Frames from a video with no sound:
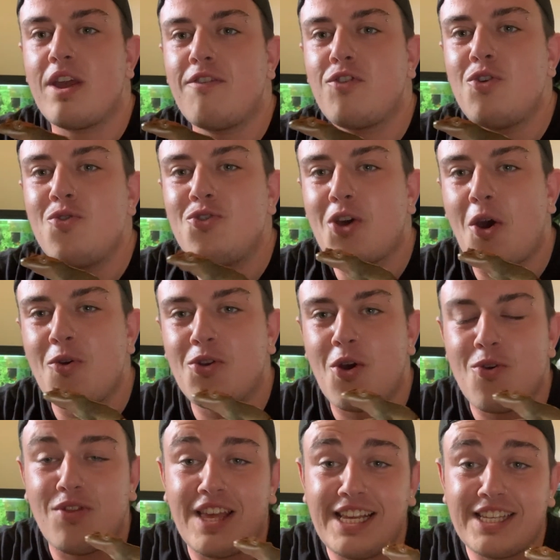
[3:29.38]
if you don't
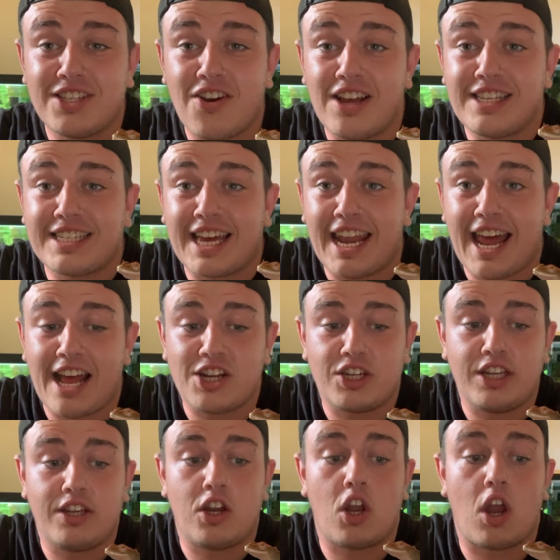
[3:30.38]
know, these guys can
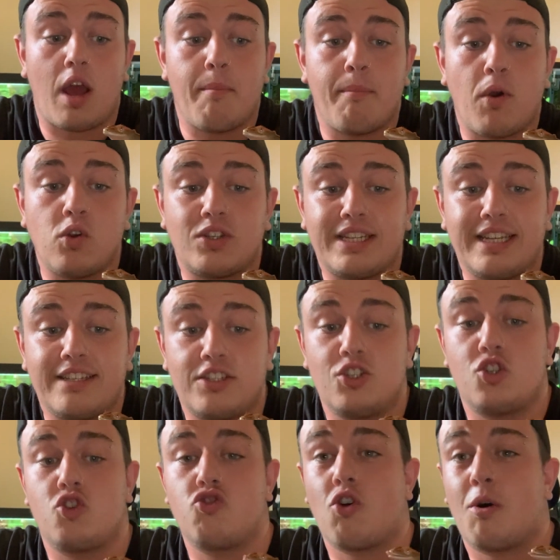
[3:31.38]
actually, like most
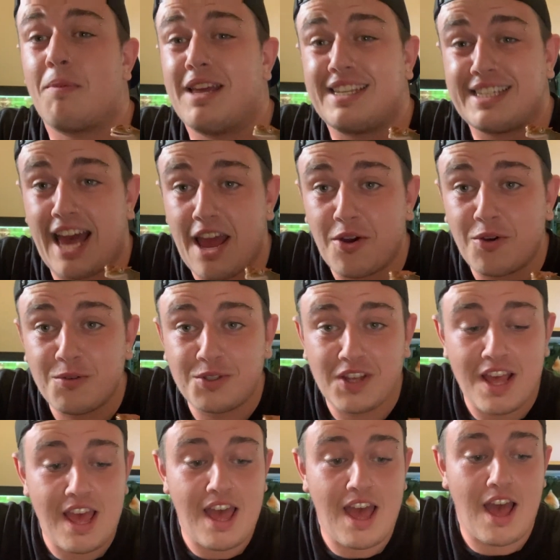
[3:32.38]
lizards, drop their tails.
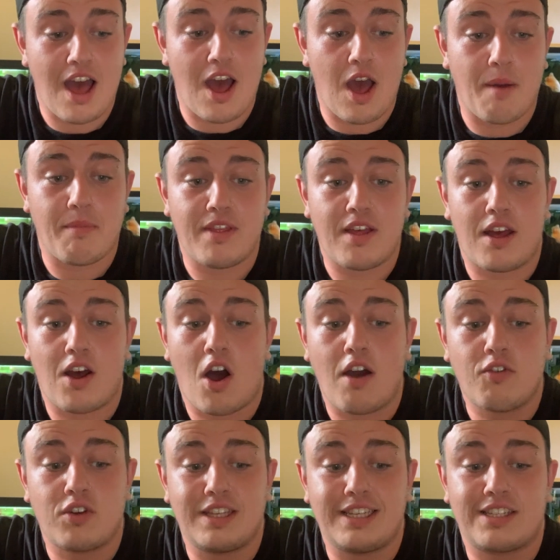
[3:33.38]

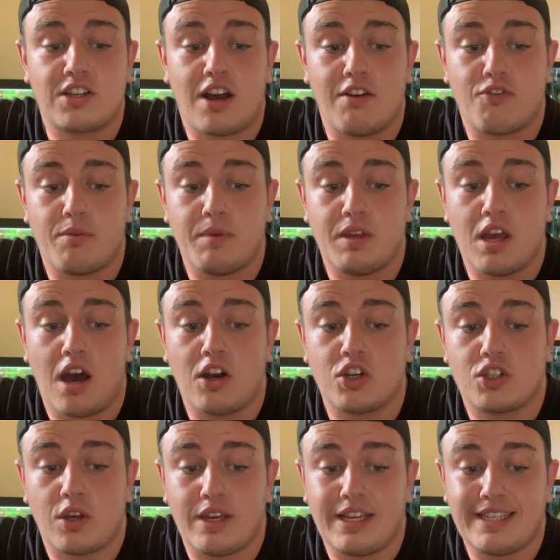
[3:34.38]
I've got this guy from young,
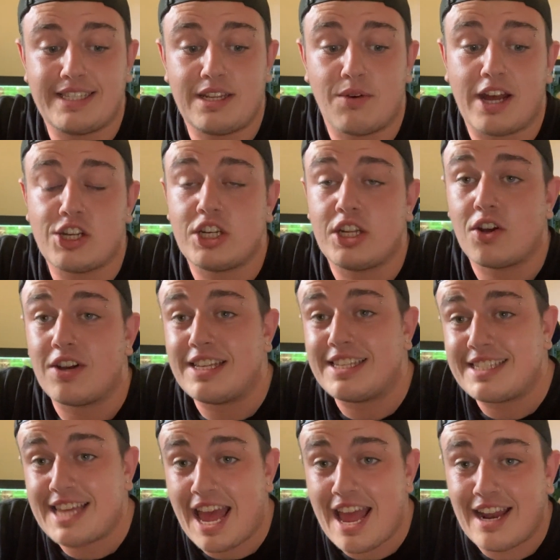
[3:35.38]
so he's still actually got his
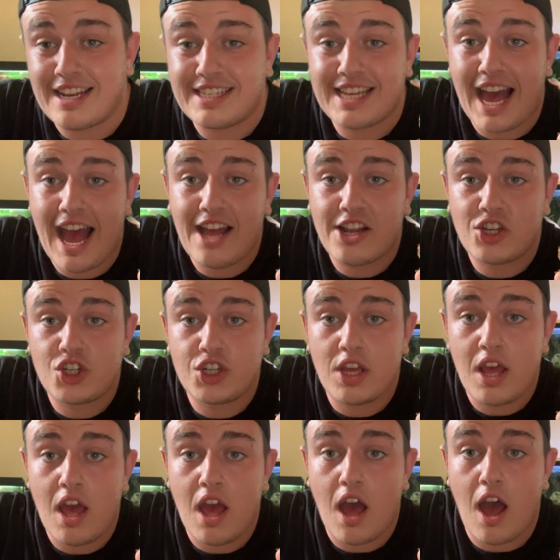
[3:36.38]
tail attached.
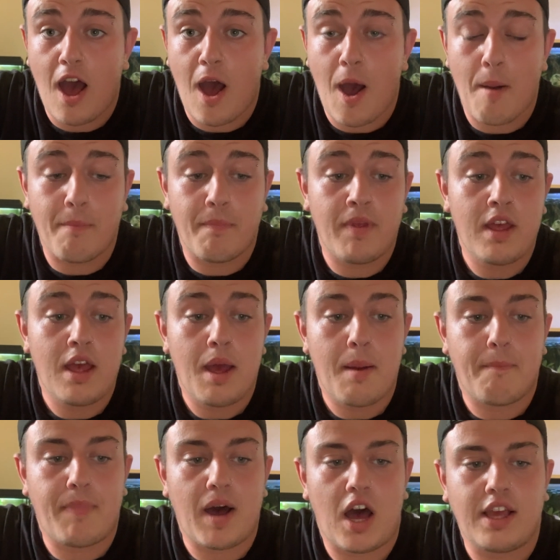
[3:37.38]

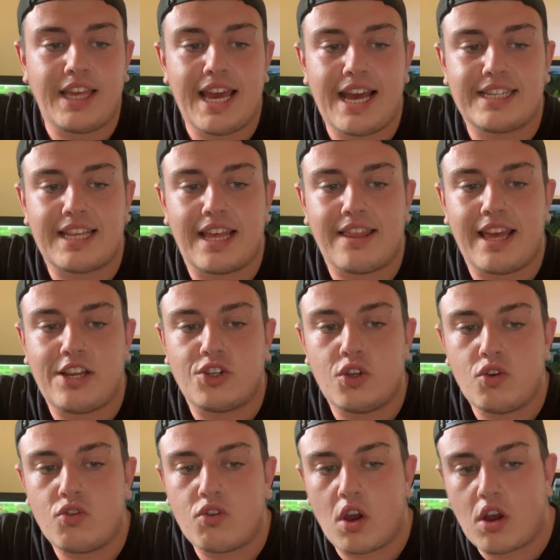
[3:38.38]
But yes, they do